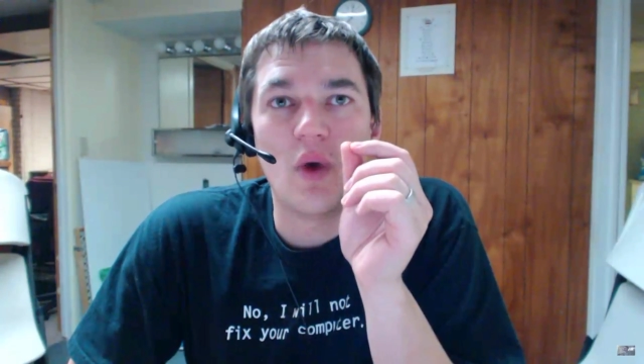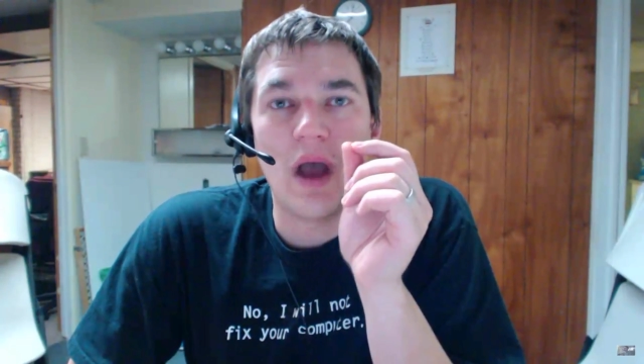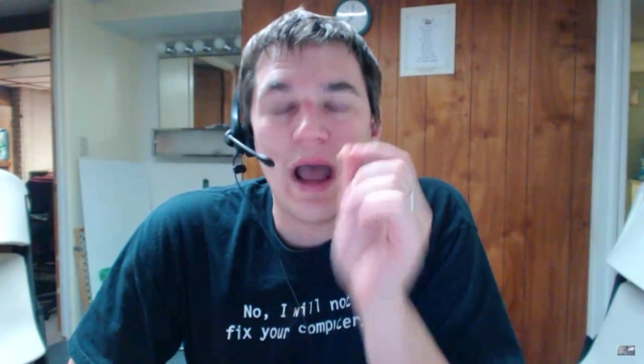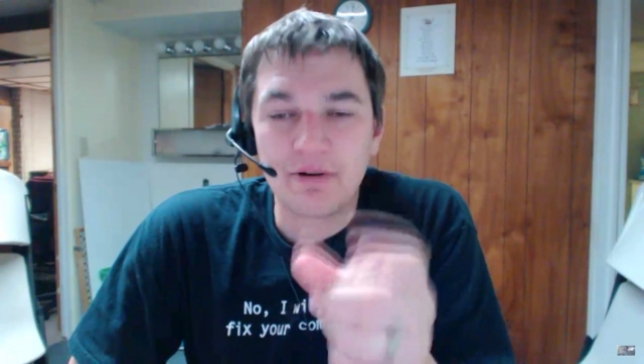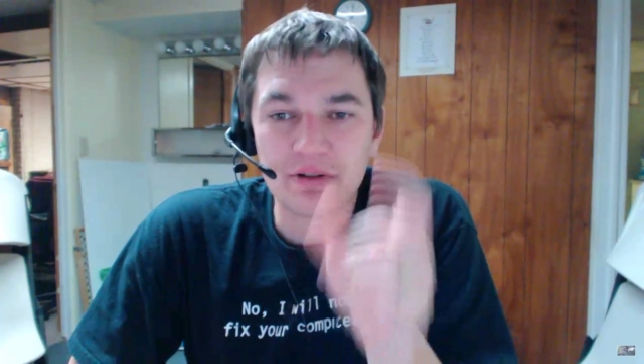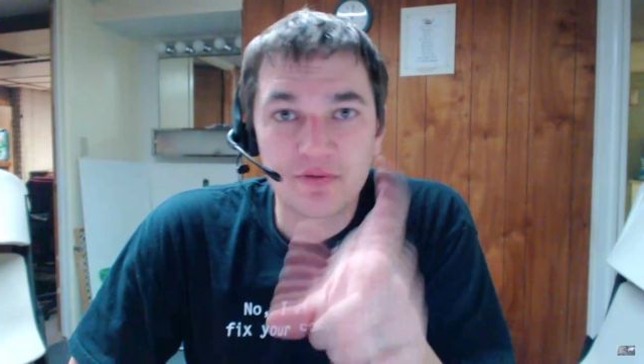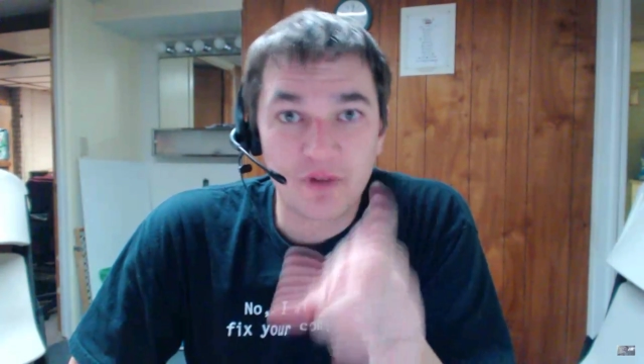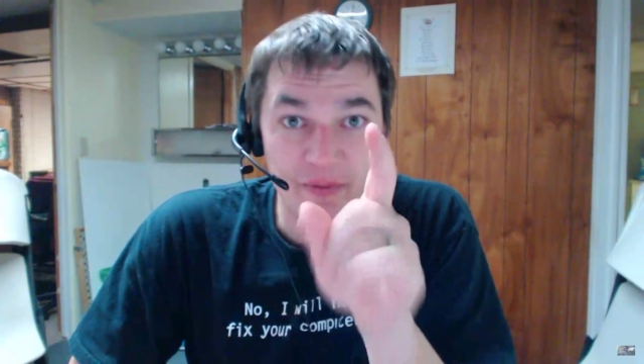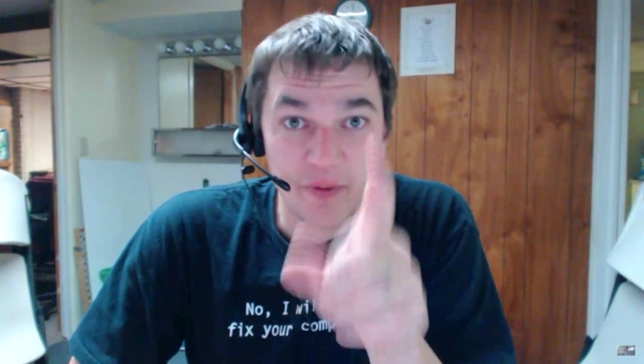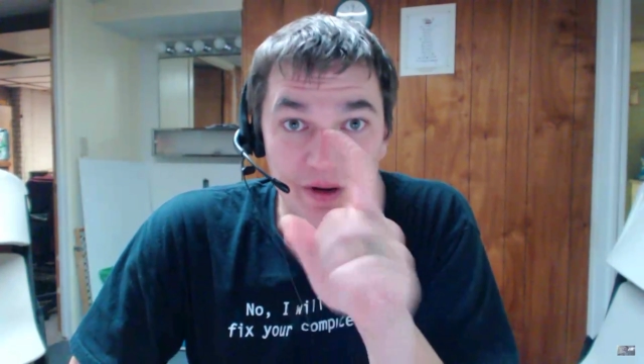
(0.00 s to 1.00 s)
how does
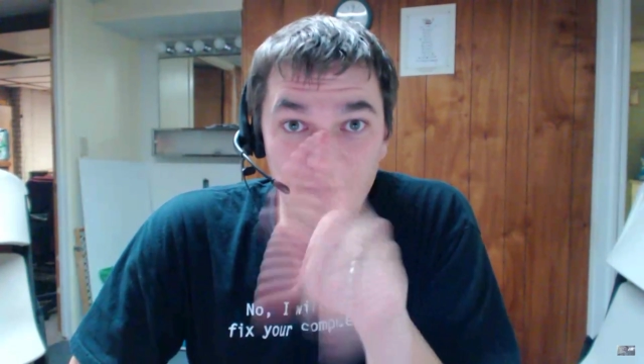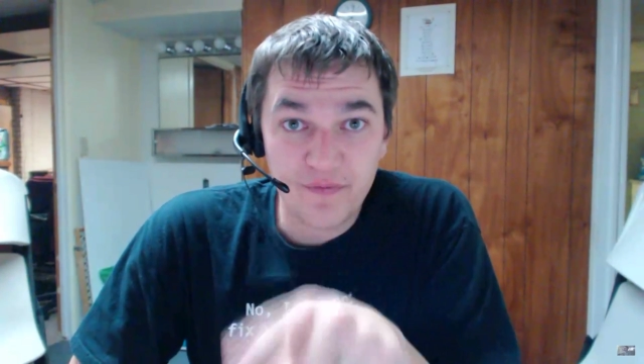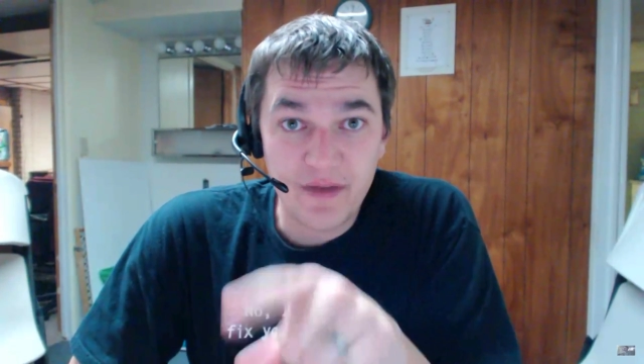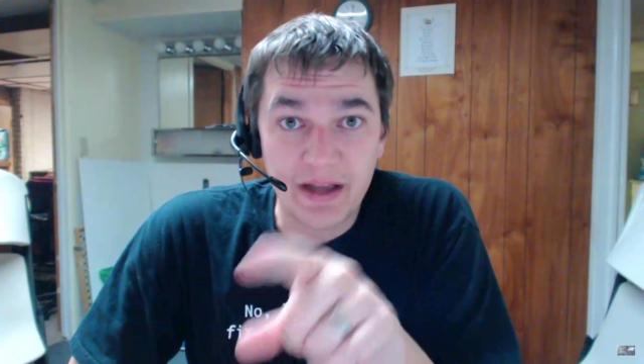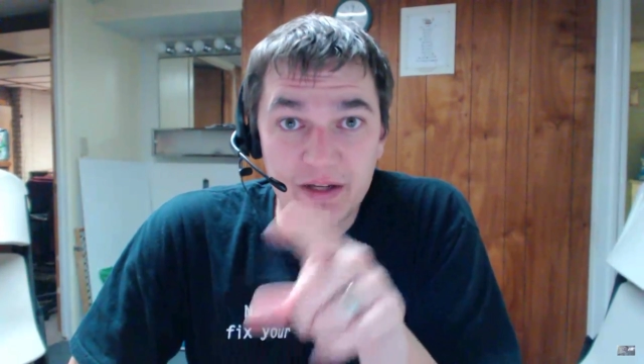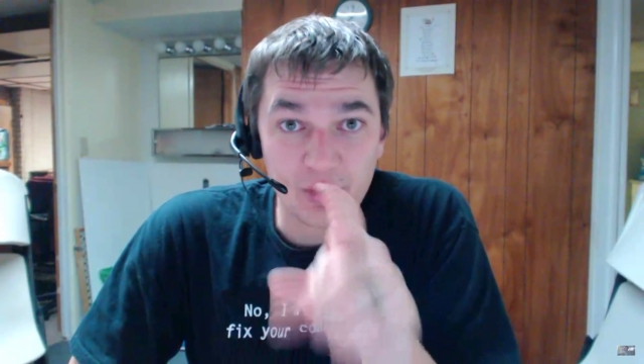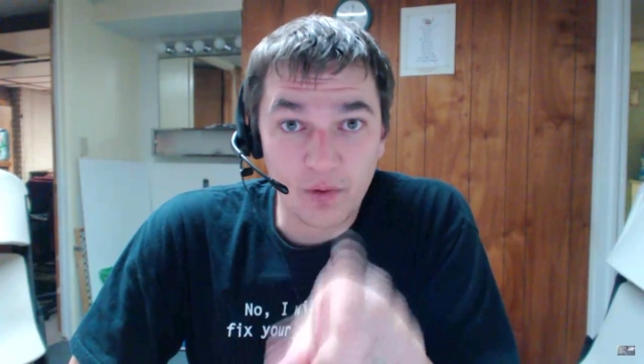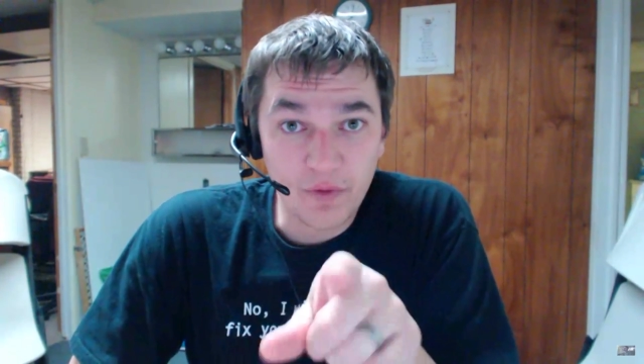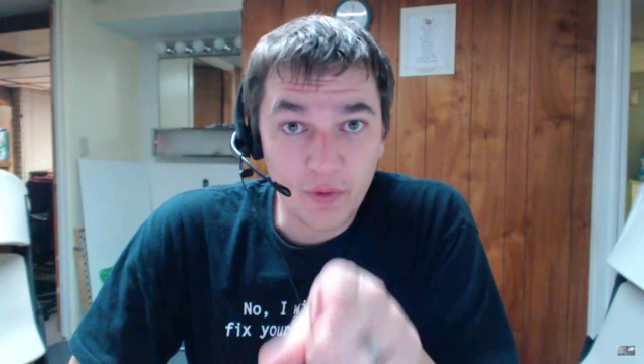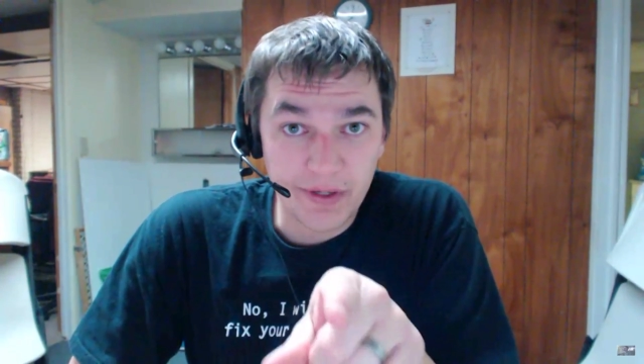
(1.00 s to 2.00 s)
frame rate affect your
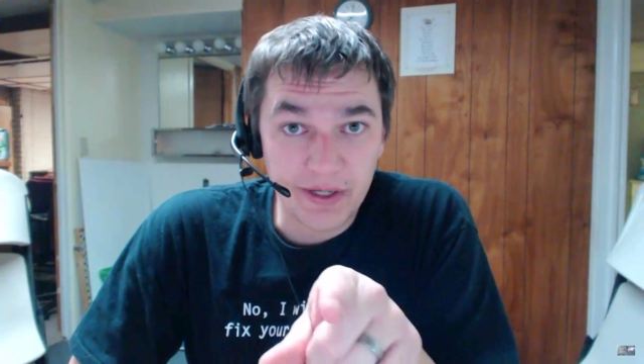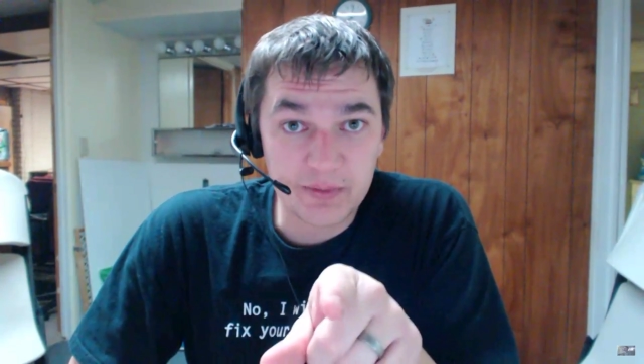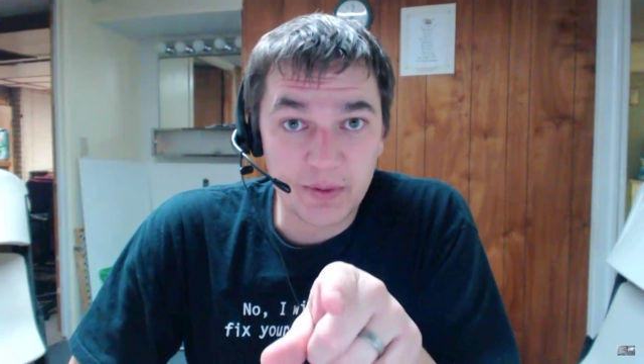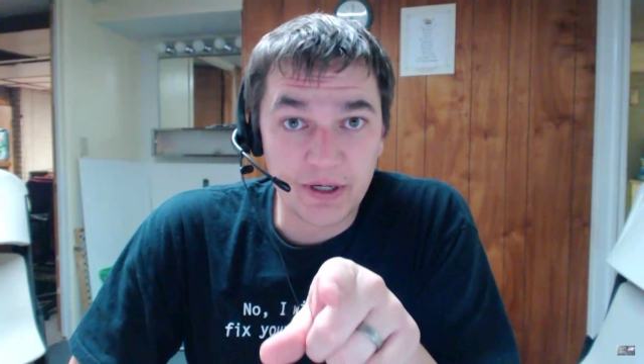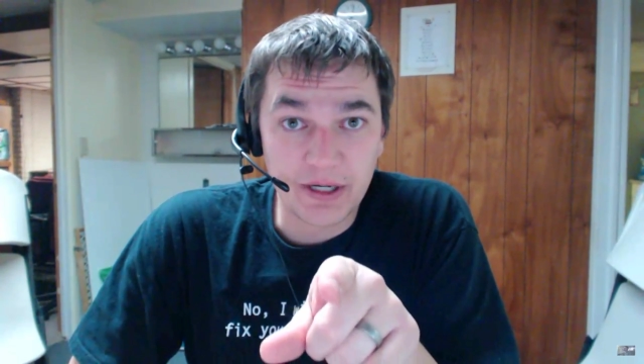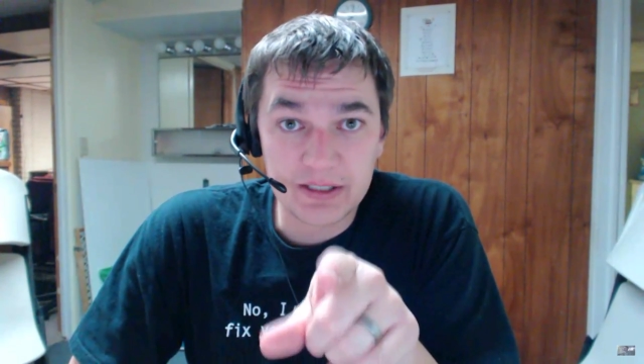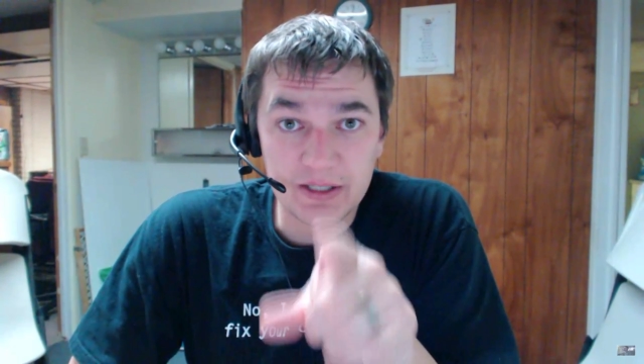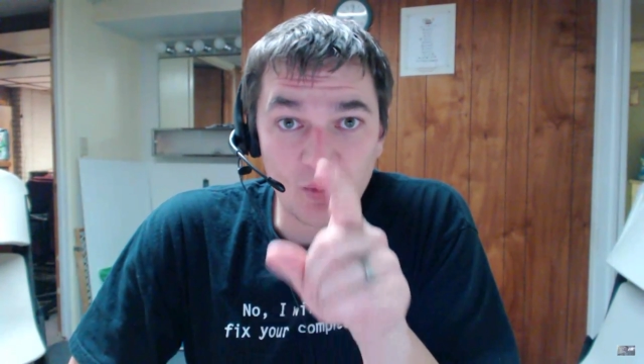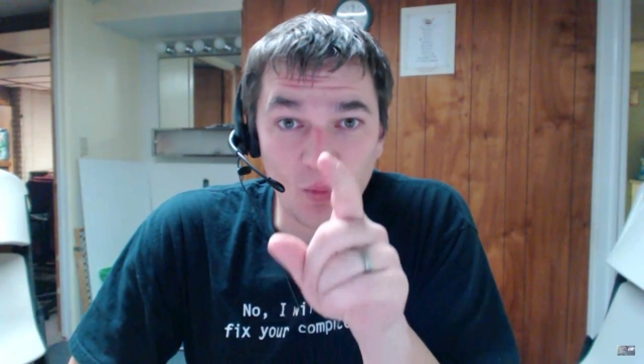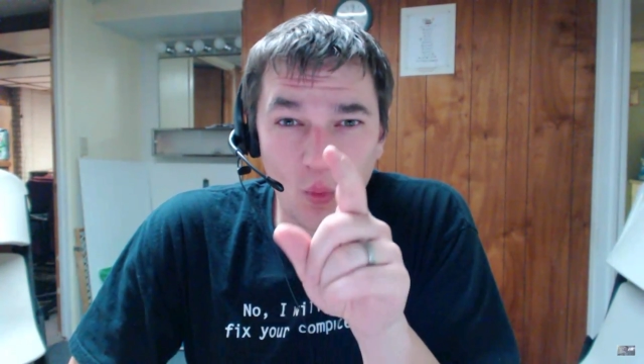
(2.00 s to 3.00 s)
viewing experience
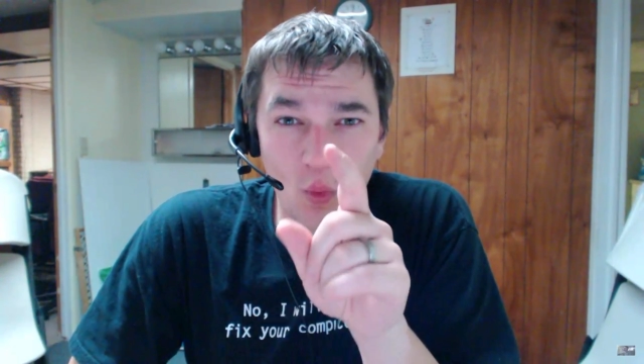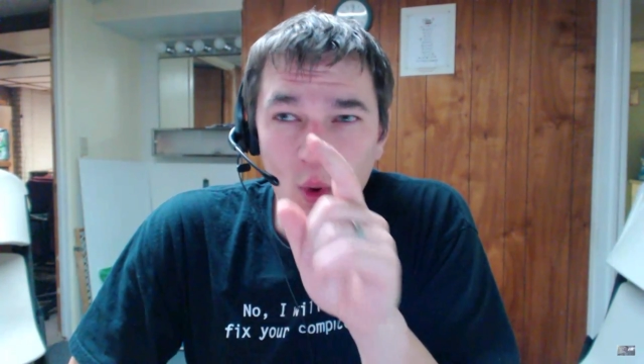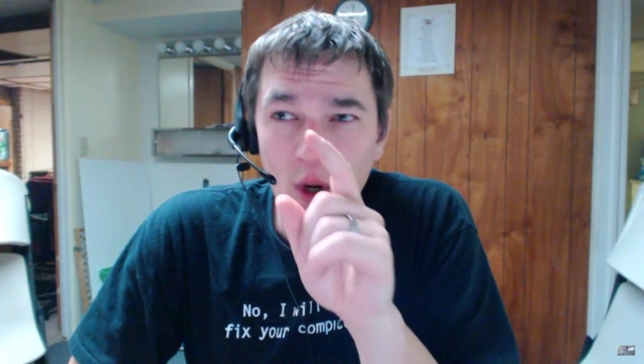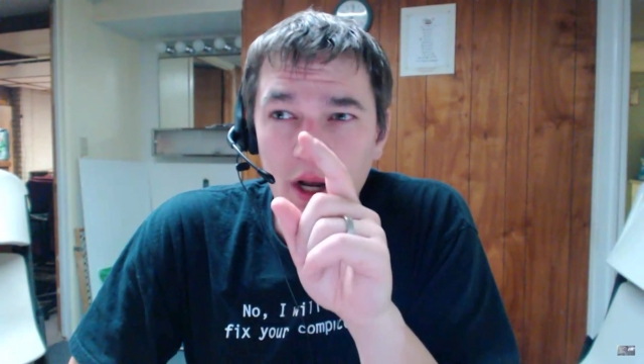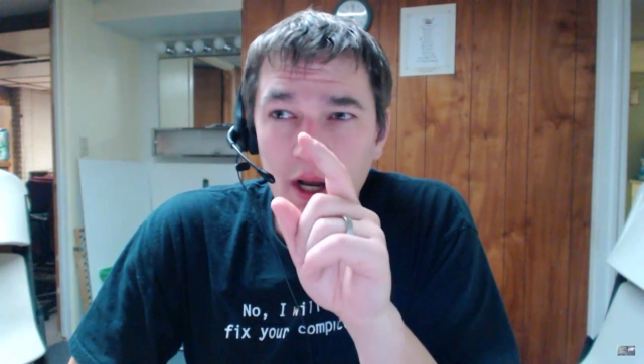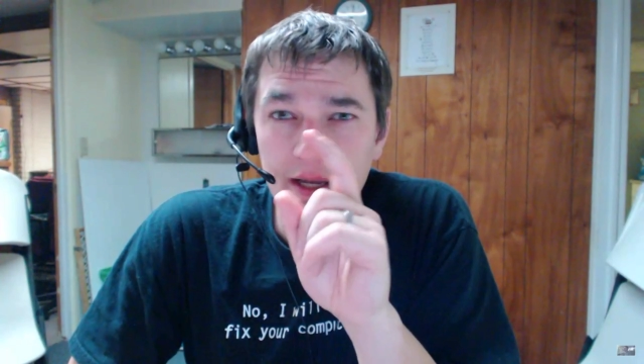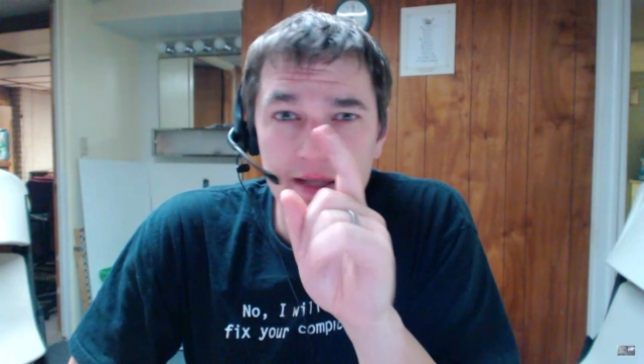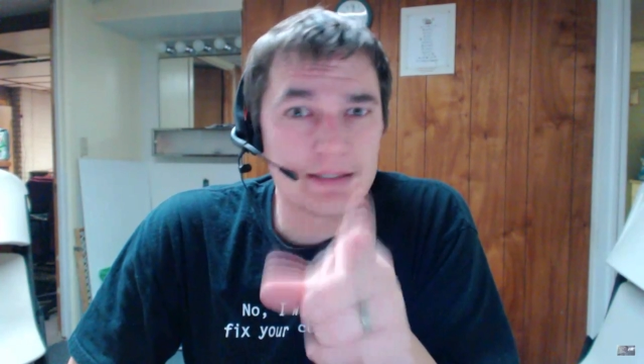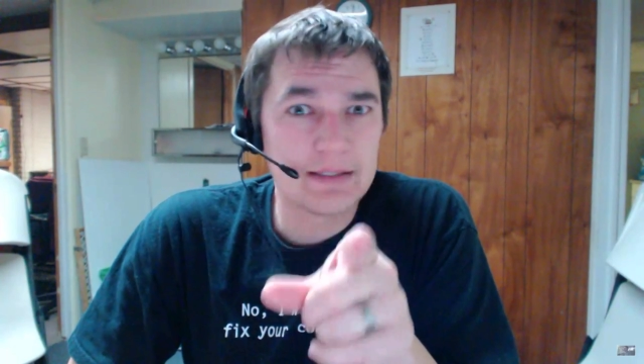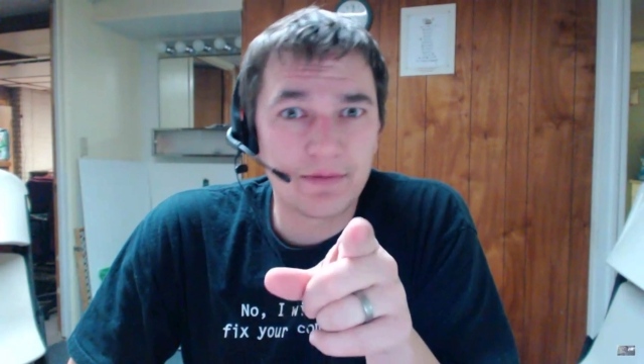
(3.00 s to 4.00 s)
and why is
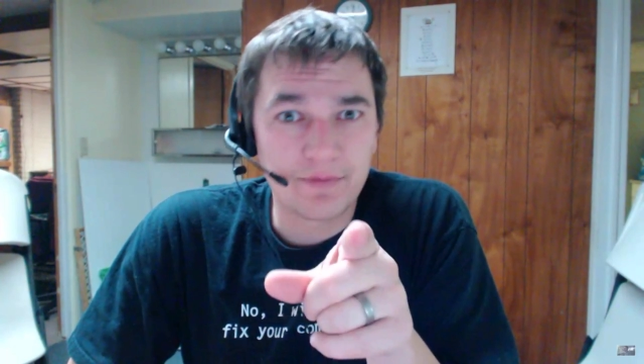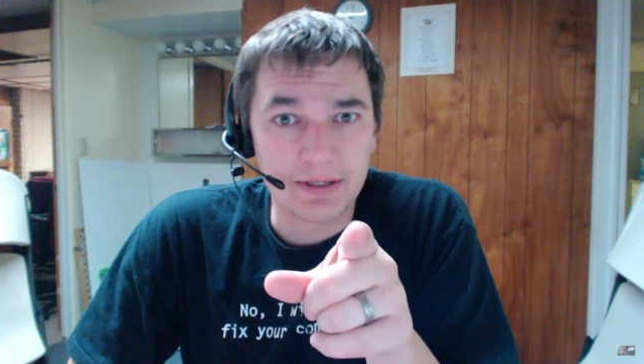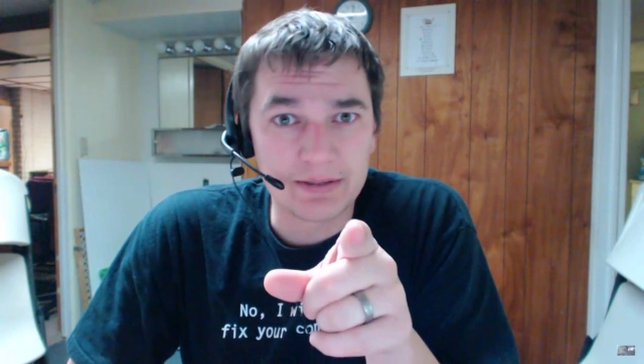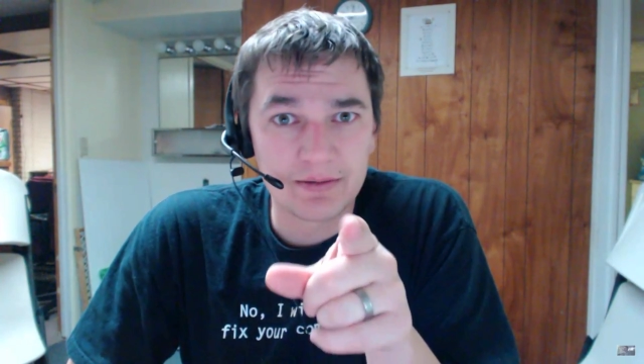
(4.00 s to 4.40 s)
it different?